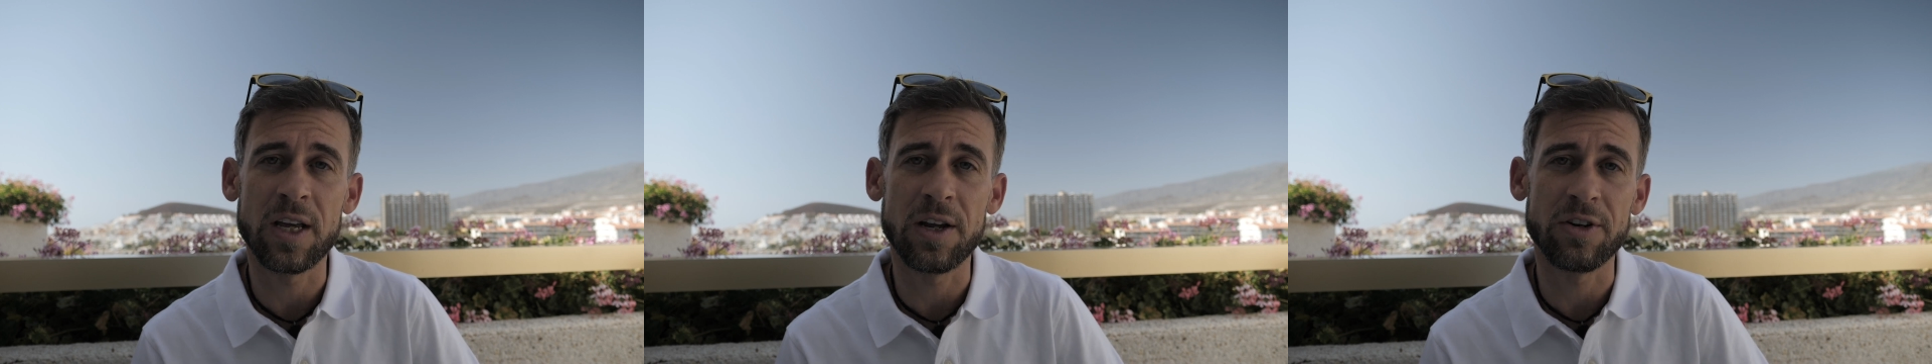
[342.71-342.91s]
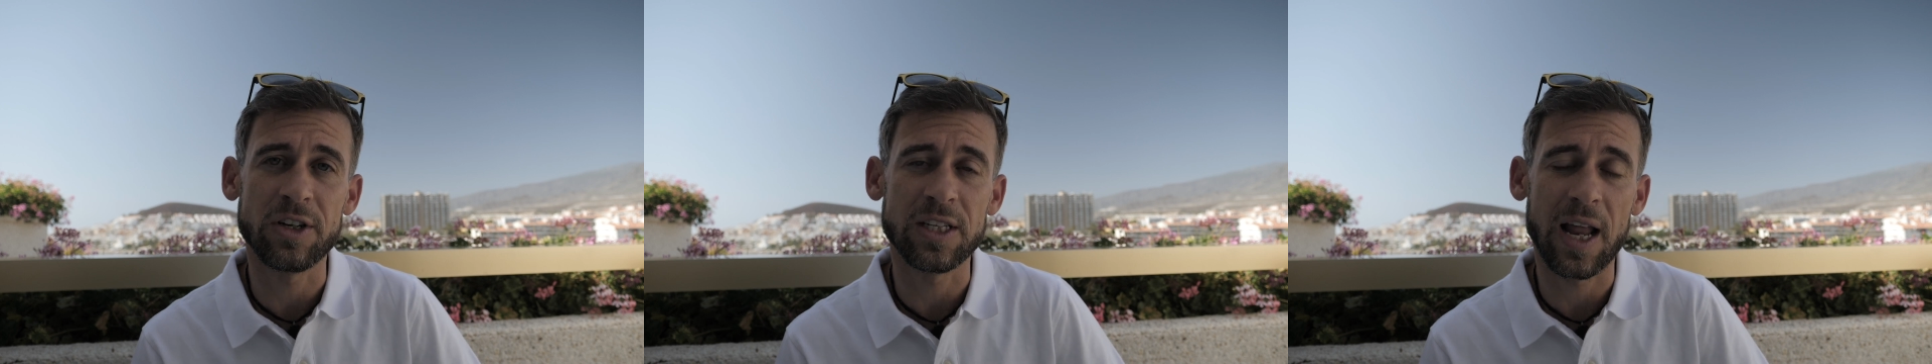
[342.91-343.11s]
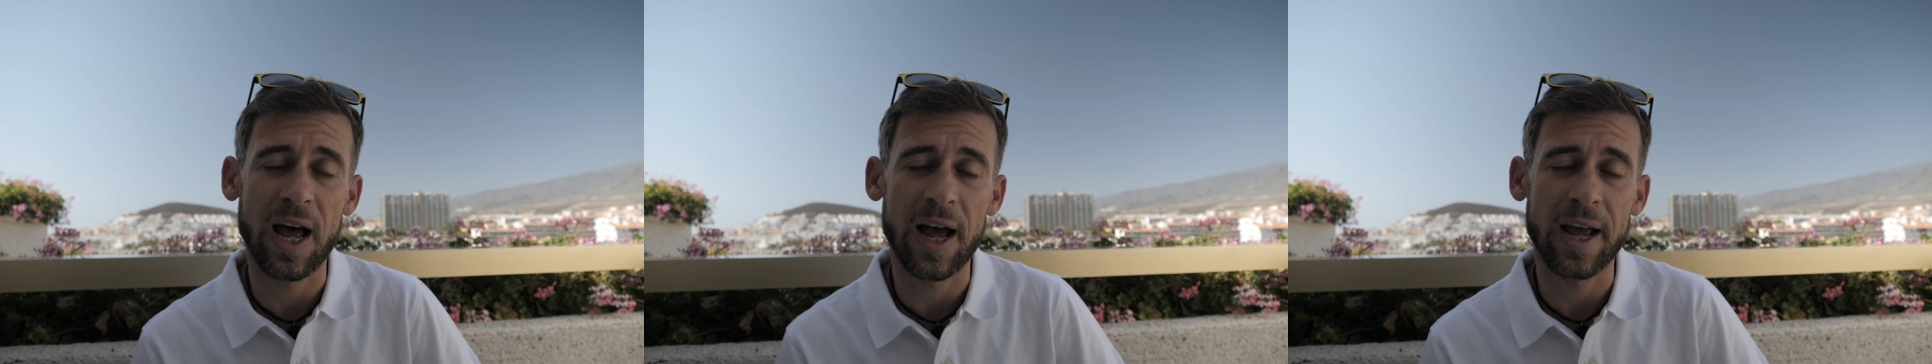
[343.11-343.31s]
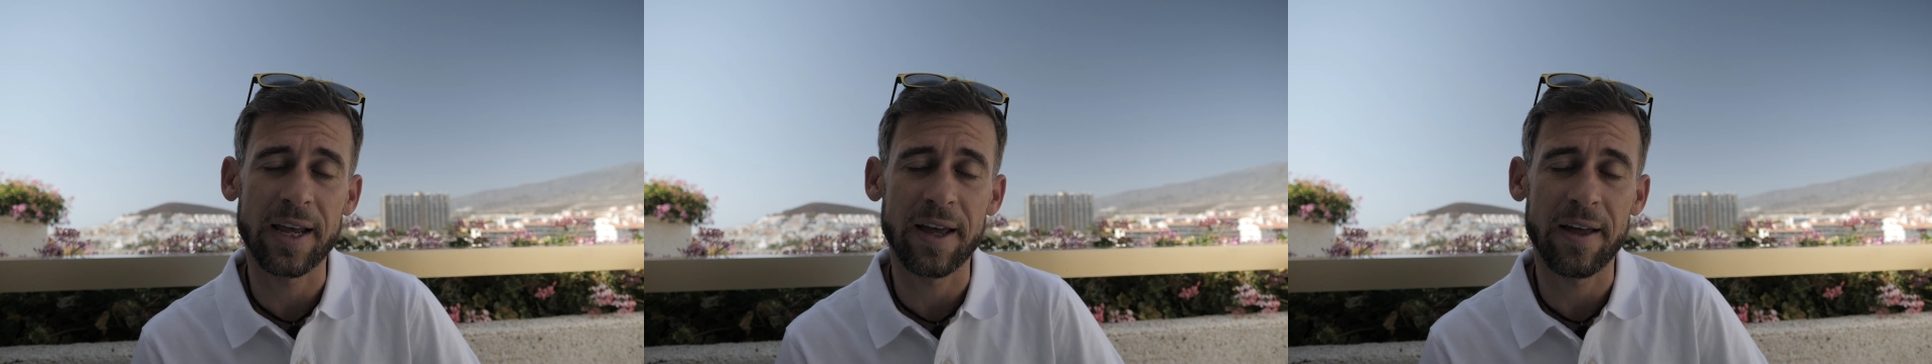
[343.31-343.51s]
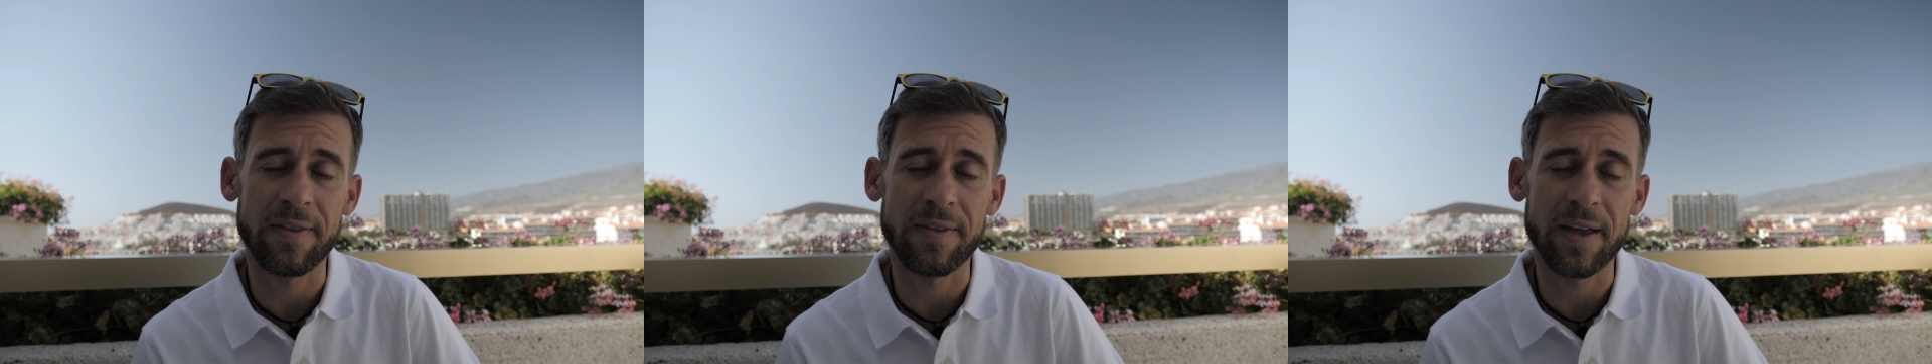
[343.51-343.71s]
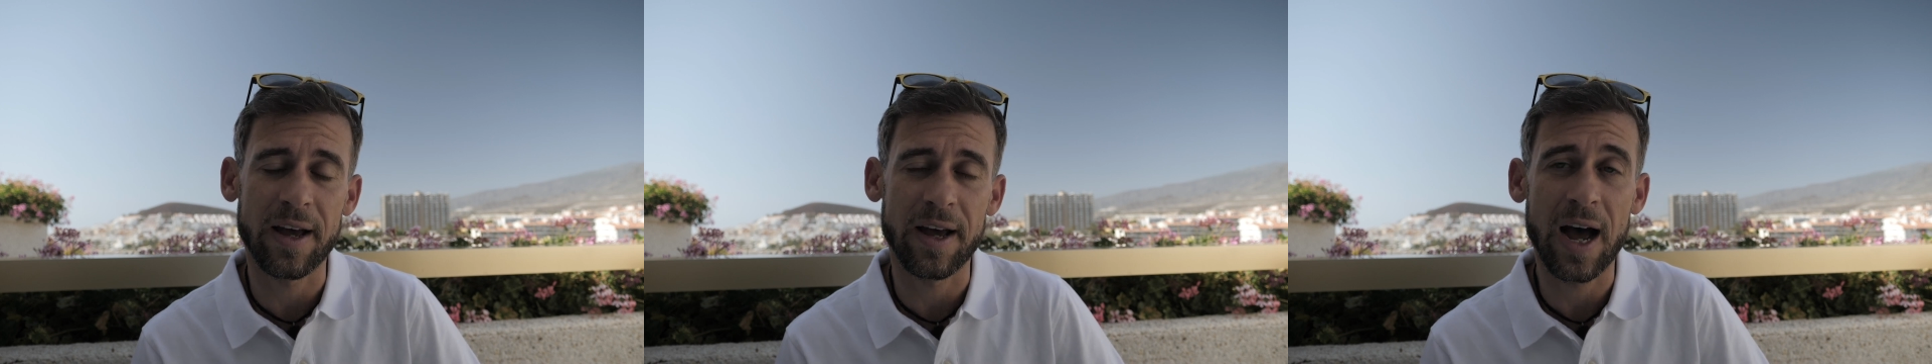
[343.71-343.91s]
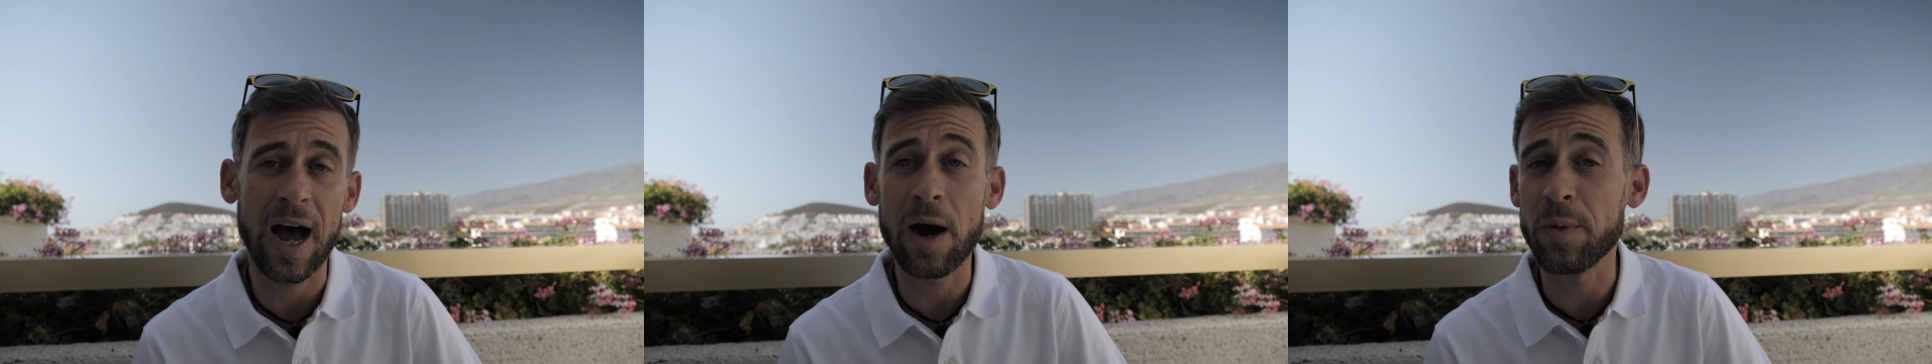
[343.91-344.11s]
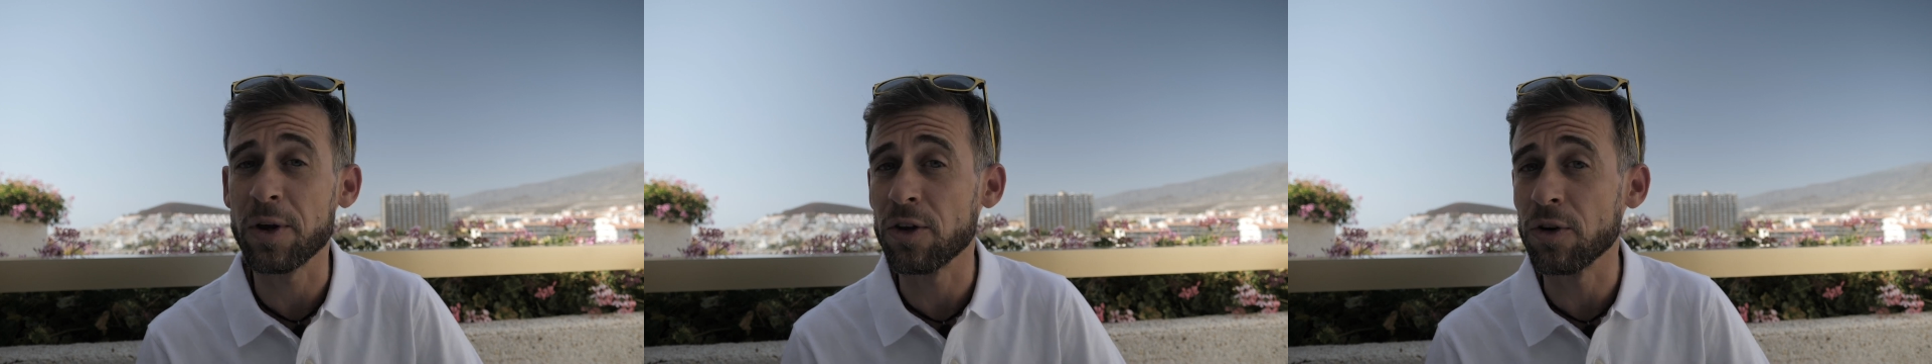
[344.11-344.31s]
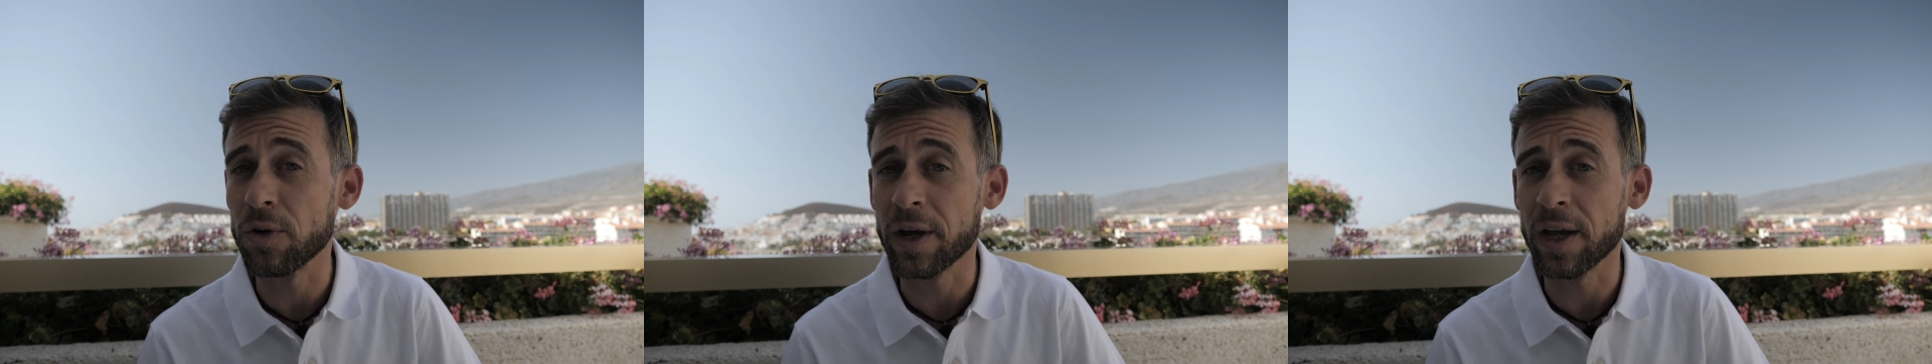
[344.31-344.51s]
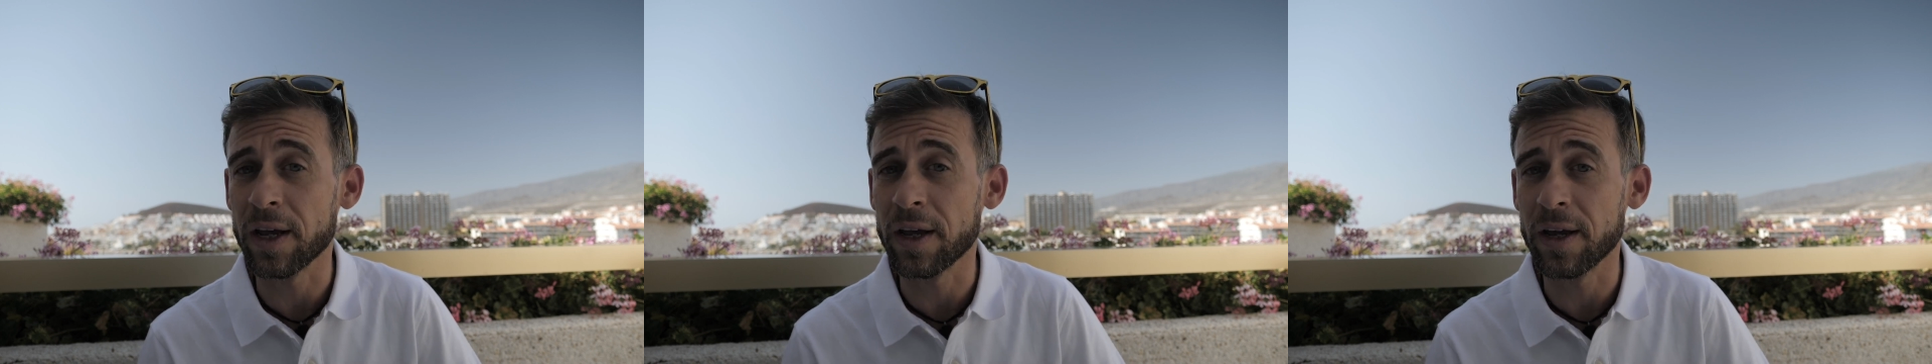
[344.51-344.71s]
here is like and how we're
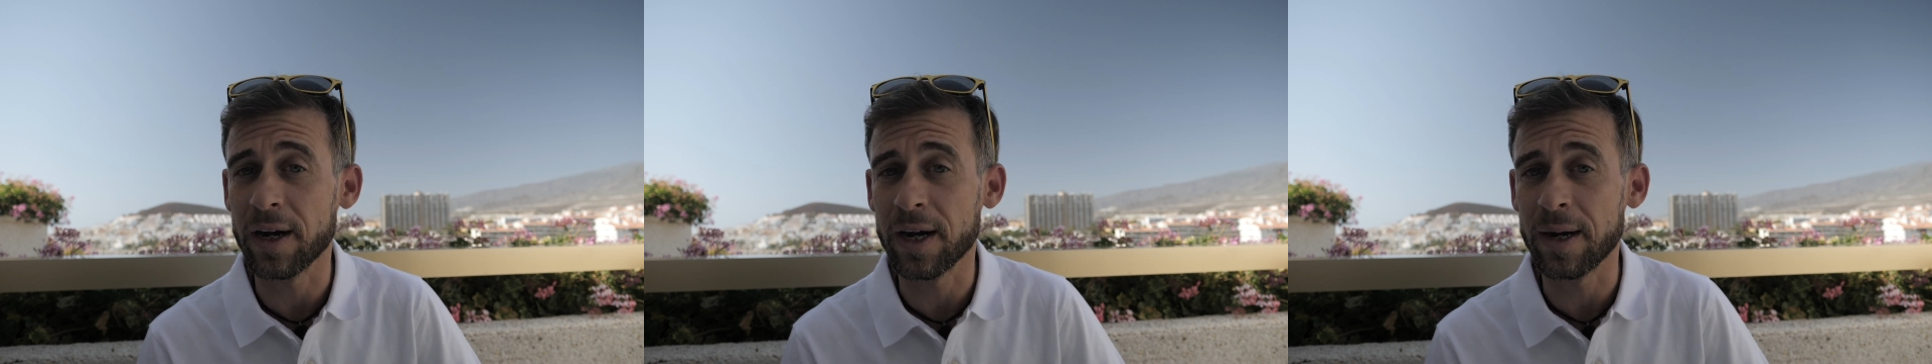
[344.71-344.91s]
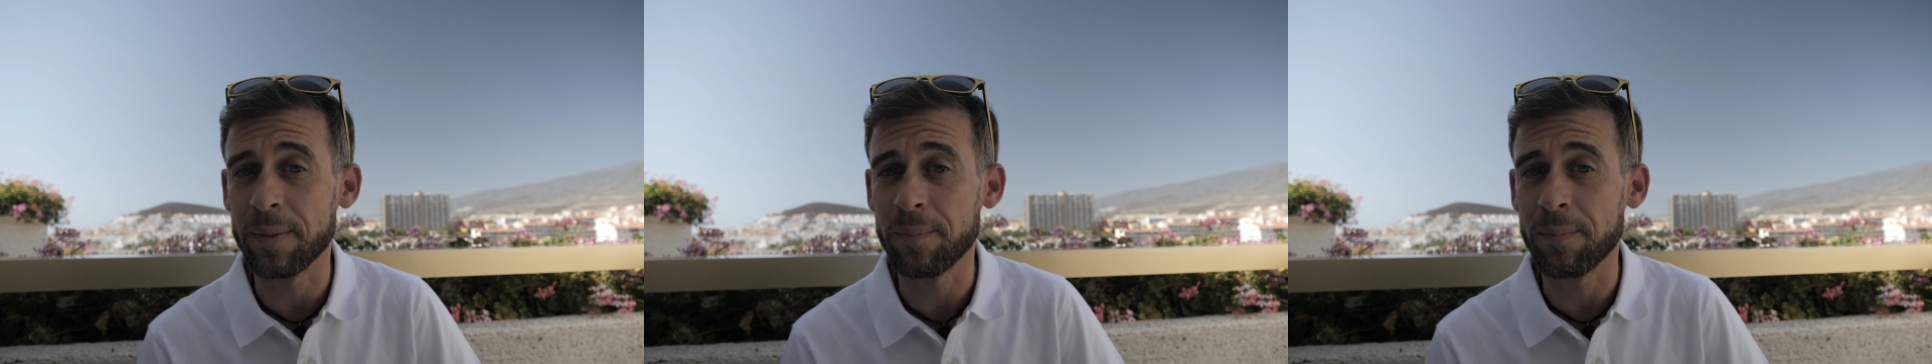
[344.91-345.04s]
doing,